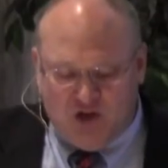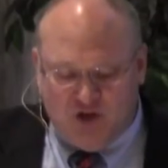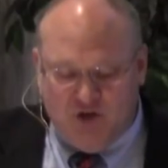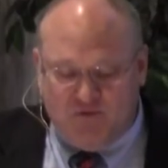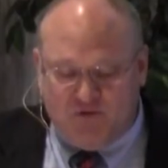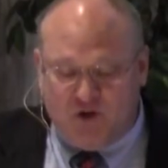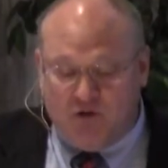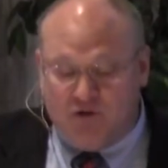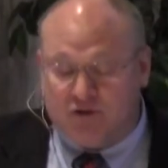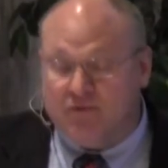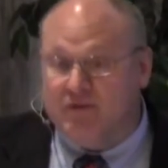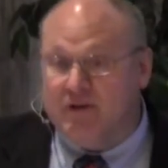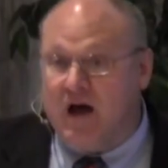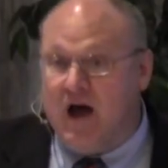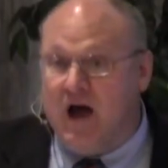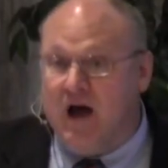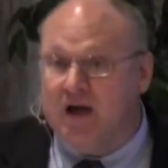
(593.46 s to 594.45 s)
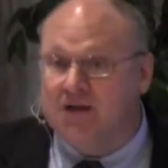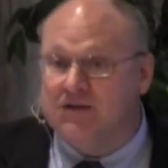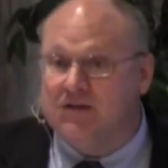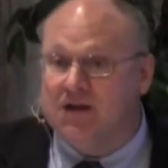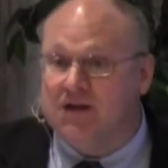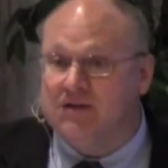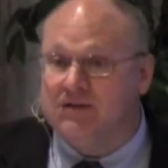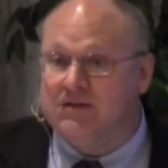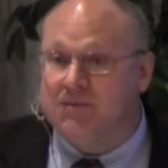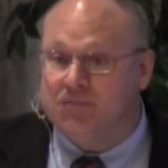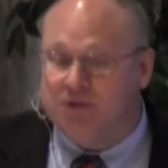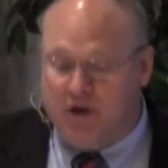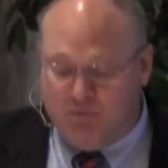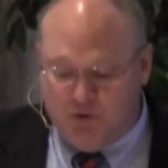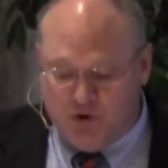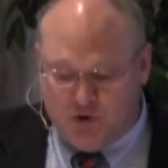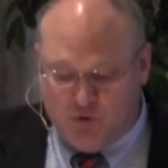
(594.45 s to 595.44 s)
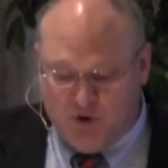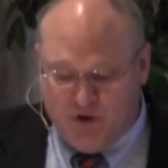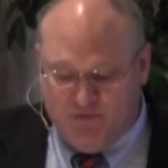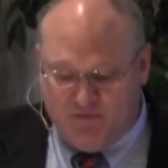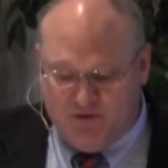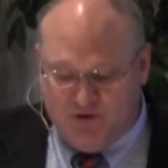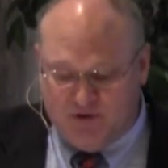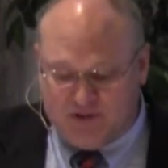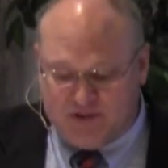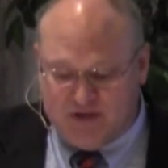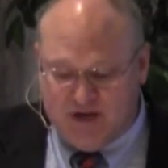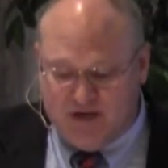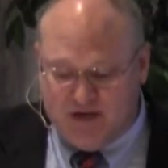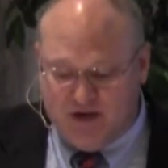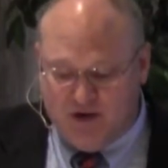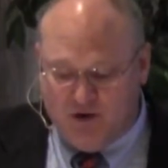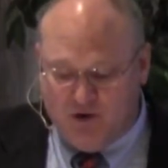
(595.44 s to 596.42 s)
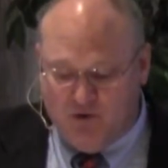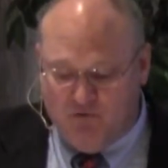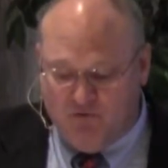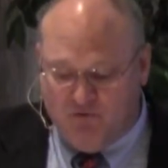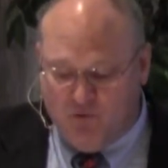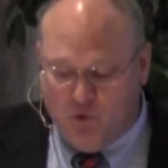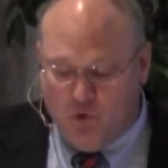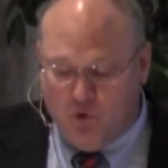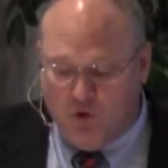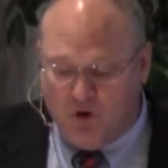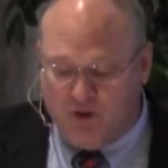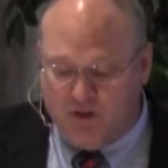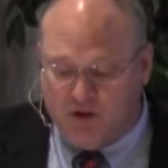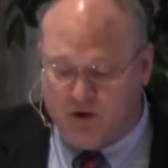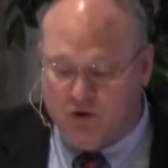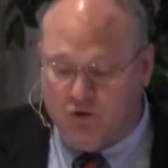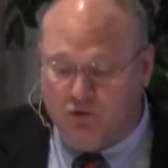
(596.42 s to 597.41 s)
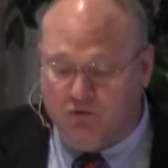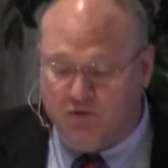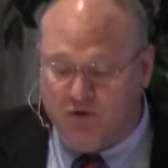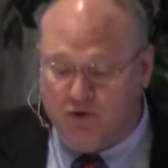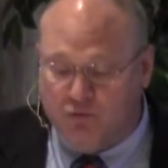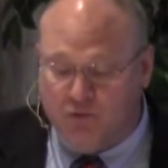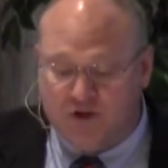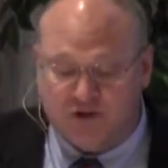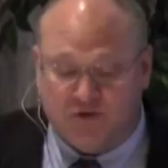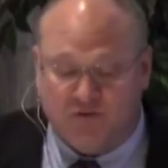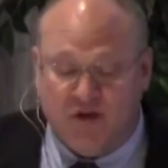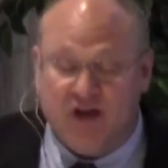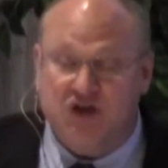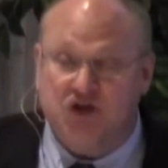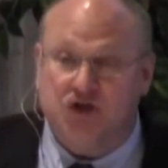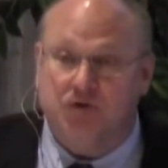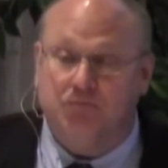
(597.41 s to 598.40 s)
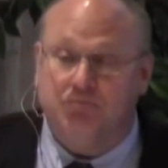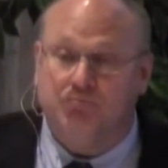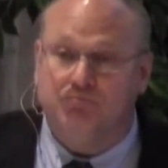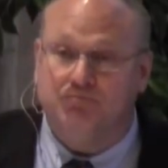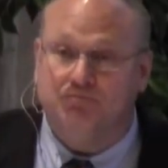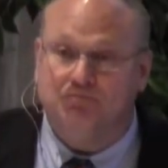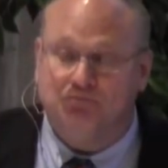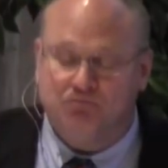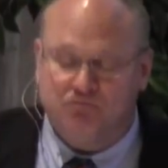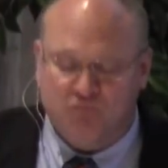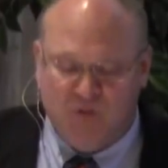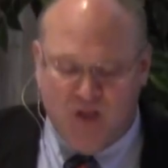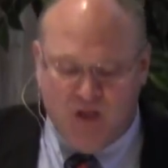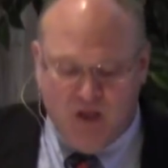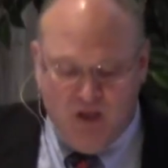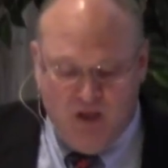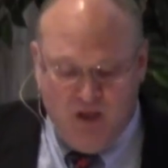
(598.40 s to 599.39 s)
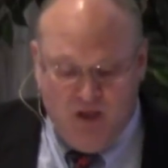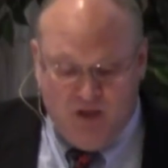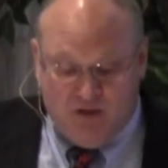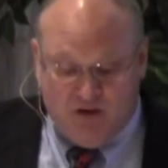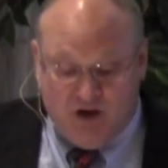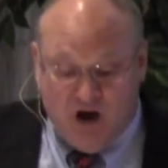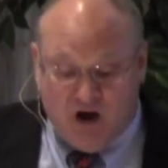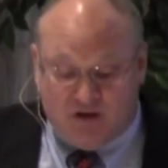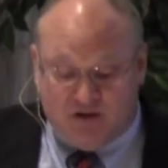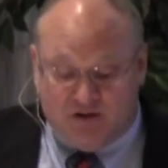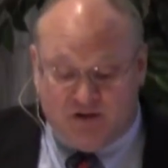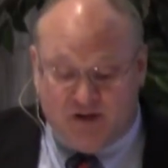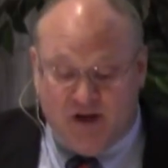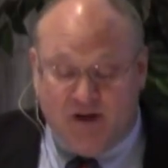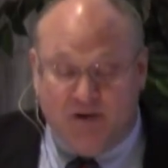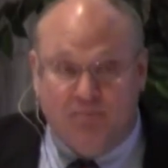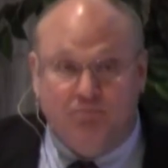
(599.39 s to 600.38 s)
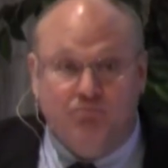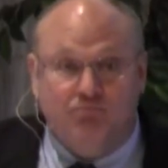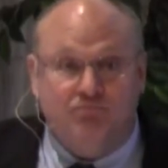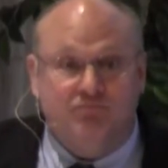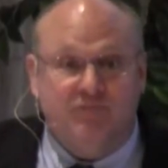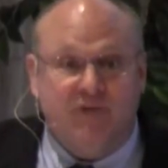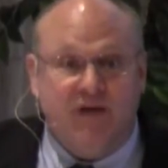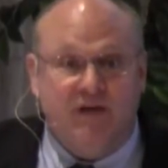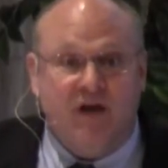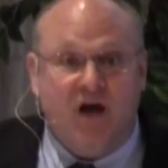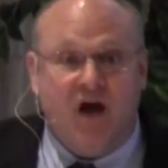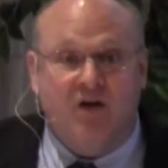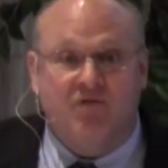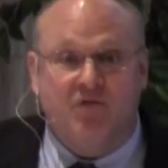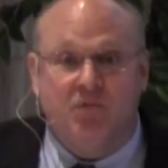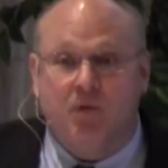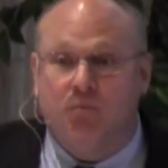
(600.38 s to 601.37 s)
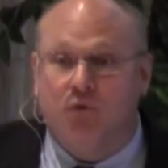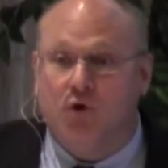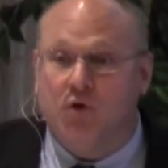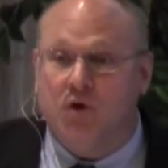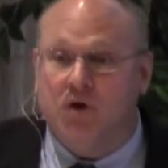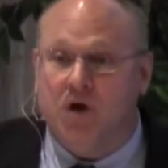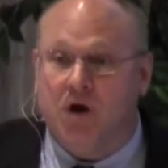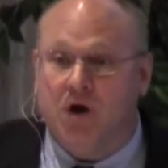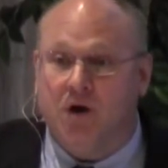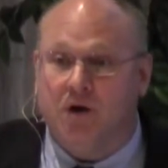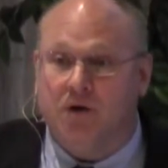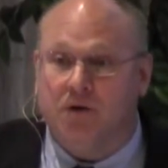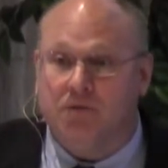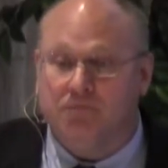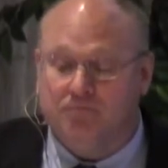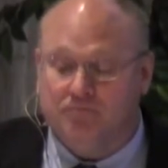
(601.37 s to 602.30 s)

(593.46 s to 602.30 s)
Chief Joseph dies on September 21, 1904, in the Colville Reservation. The doctor said he died from a broken heart.